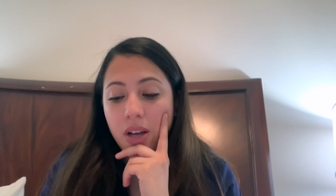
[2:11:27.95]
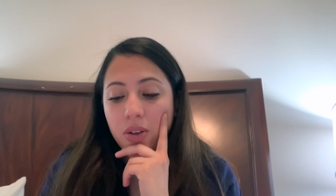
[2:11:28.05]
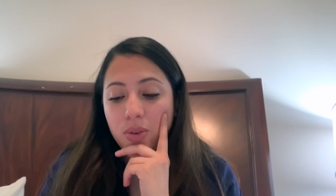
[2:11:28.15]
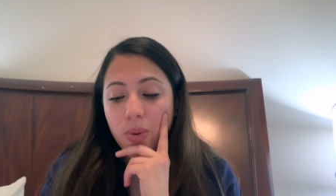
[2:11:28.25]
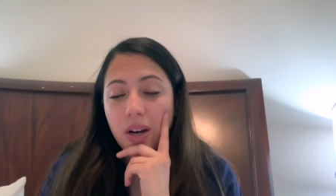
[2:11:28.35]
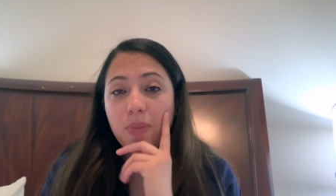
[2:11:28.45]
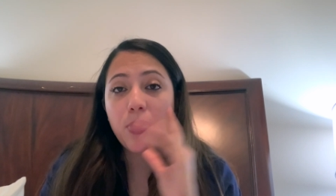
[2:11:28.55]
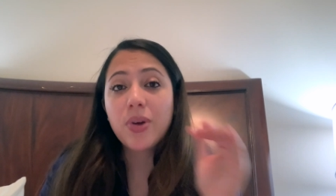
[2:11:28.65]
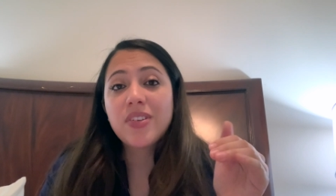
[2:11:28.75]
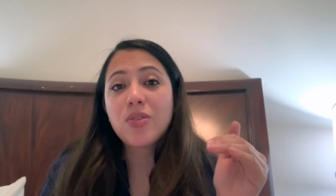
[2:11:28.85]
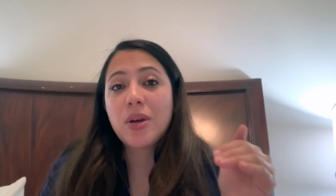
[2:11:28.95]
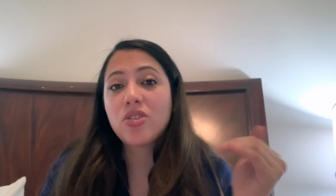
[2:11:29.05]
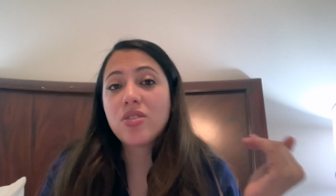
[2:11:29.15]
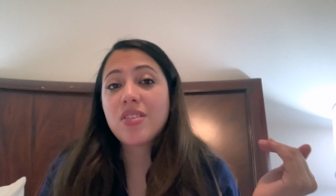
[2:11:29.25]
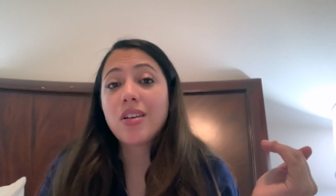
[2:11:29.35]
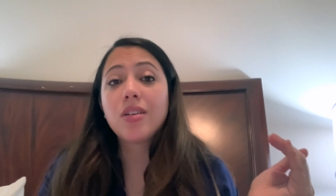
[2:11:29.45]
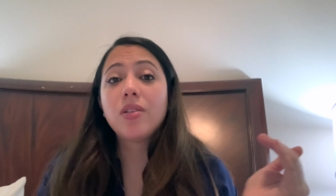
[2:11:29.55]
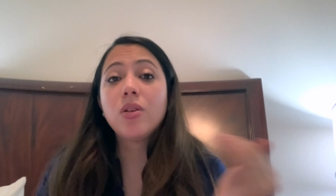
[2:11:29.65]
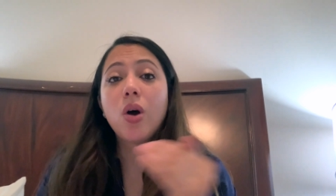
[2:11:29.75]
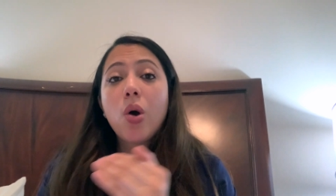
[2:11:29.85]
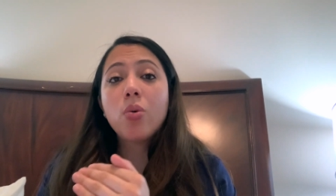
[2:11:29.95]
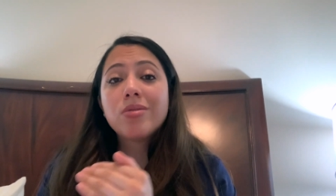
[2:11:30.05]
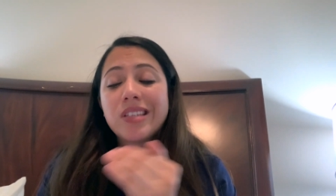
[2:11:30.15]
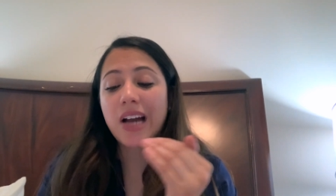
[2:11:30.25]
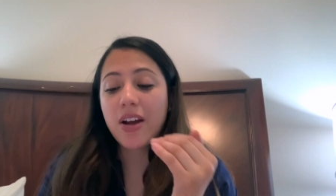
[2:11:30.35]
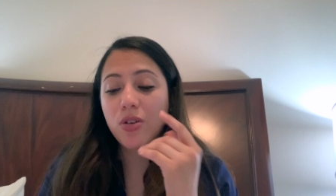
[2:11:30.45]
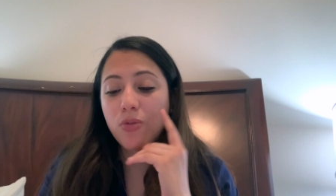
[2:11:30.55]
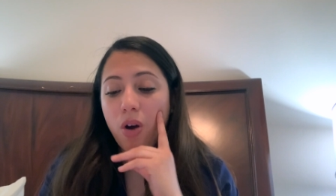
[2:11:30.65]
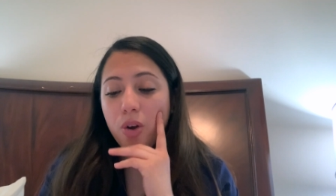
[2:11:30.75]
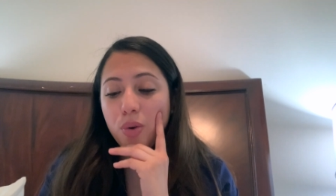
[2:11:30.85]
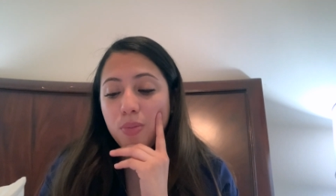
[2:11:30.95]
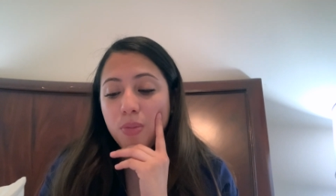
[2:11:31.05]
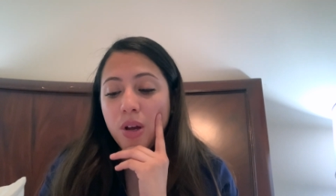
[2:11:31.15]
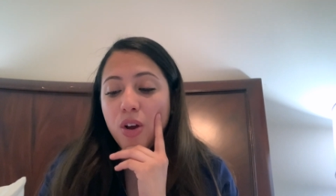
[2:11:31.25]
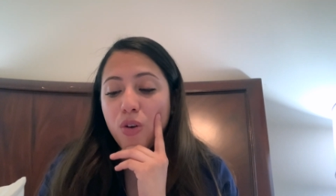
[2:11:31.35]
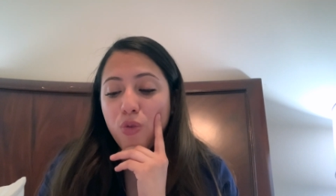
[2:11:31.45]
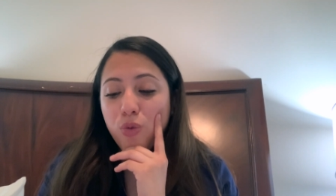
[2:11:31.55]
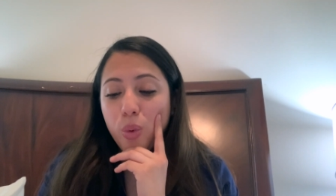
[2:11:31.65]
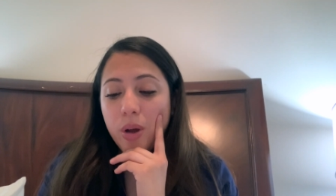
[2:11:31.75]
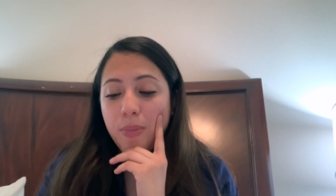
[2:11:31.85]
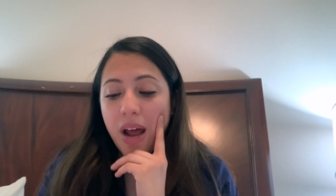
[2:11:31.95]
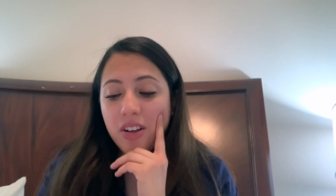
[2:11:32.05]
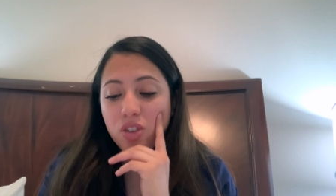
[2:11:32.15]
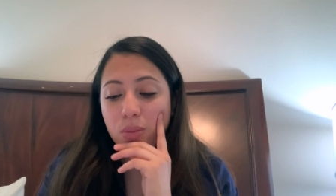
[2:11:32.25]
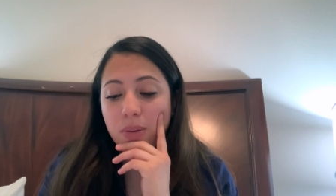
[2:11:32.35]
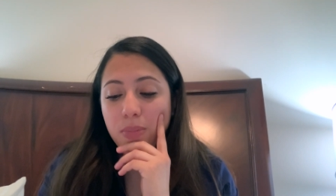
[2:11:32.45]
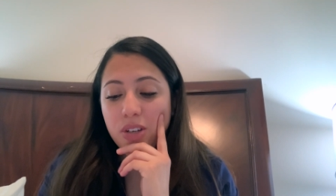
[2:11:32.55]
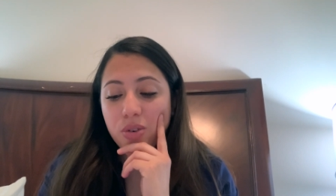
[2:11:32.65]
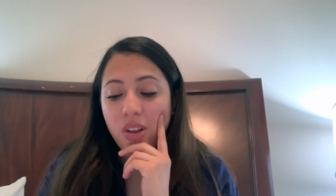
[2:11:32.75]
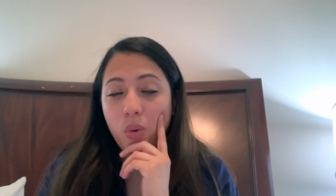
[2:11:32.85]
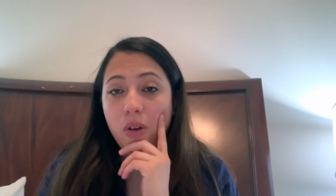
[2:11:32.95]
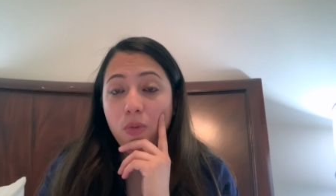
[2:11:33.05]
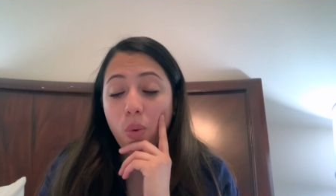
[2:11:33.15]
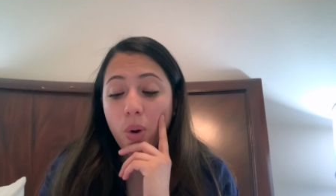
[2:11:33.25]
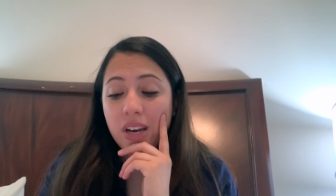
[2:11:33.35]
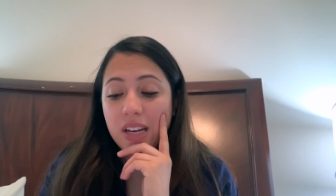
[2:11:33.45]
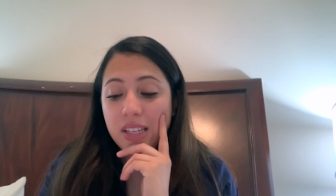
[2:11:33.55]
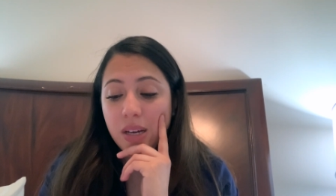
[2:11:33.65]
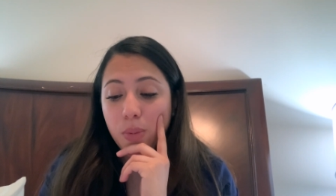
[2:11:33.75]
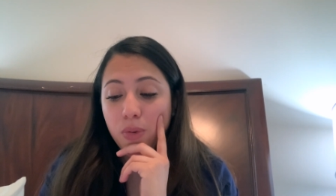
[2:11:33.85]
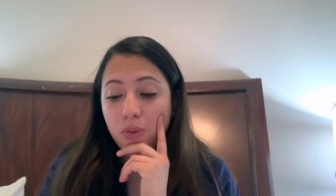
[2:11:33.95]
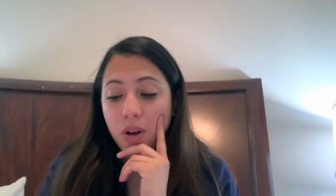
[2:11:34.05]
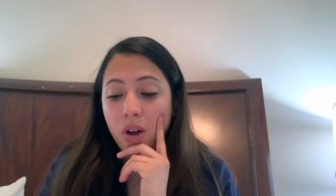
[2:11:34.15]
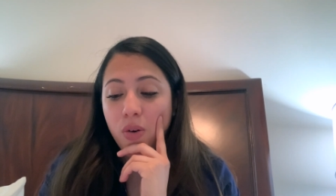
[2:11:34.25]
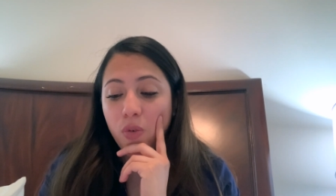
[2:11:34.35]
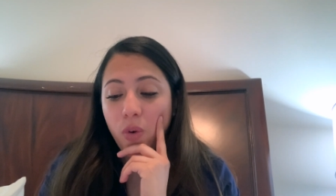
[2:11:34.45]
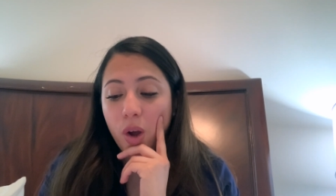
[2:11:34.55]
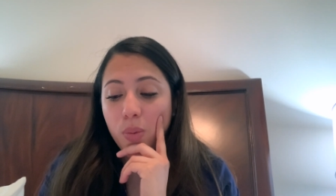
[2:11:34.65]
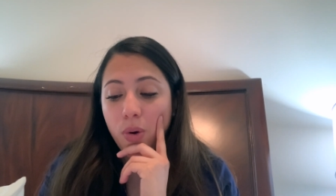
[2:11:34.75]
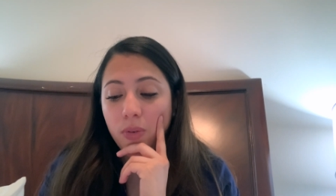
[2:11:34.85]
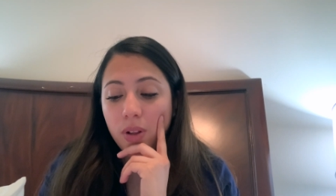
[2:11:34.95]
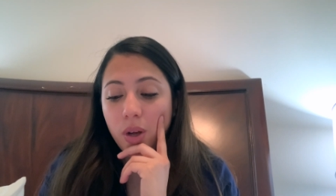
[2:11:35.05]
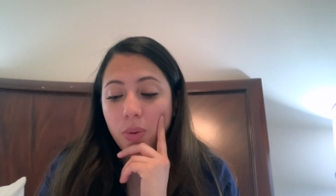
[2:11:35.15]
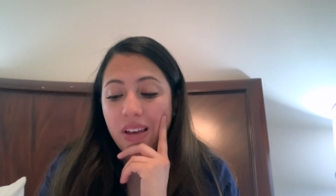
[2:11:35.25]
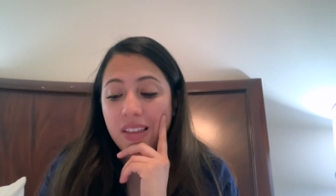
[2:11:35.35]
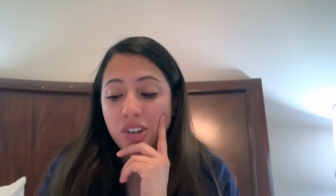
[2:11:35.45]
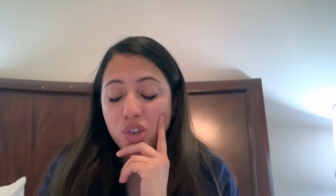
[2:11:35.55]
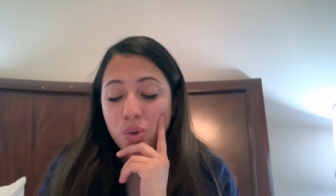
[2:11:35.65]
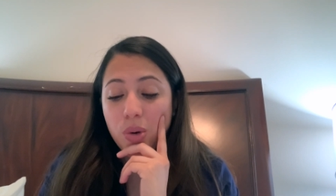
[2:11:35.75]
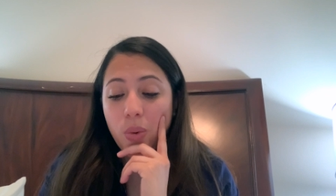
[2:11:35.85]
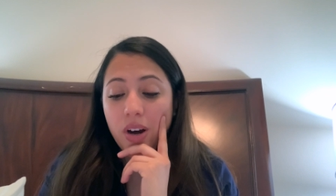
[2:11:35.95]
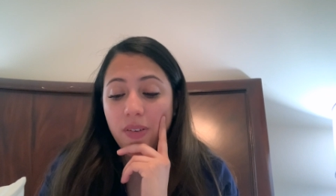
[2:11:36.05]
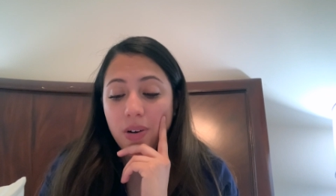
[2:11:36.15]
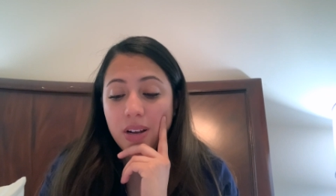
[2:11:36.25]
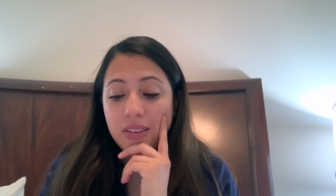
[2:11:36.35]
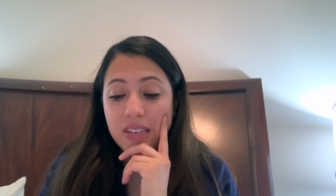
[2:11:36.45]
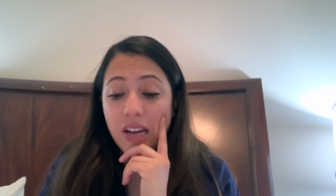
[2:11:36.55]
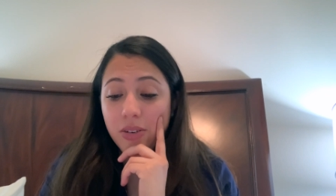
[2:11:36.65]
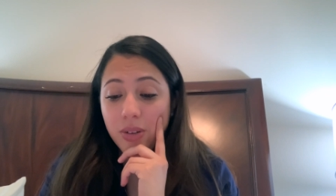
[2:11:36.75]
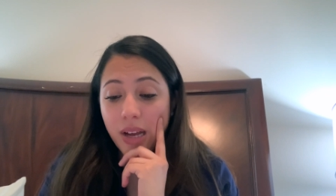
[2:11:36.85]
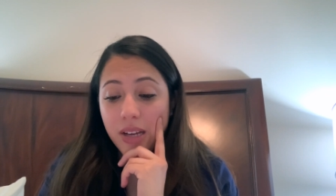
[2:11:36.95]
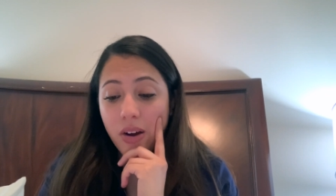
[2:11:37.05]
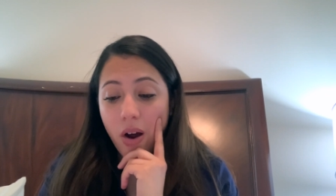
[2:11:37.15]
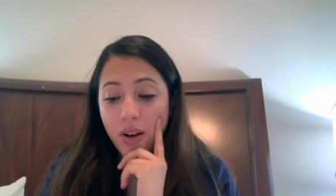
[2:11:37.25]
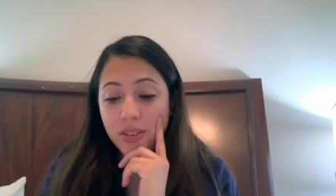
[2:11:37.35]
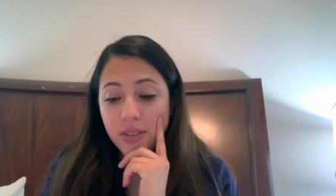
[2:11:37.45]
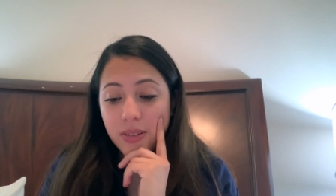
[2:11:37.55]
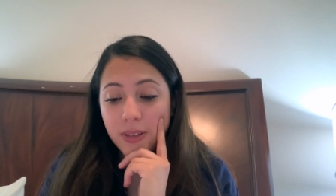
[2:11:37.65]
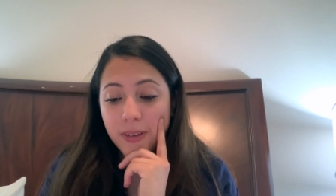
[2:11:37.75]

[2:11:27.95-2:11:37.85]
So we're going to put these patients on a low tidal volume fluid management, make sure that we avoid any type of volume overload, and then treat whatever is the underlying cause.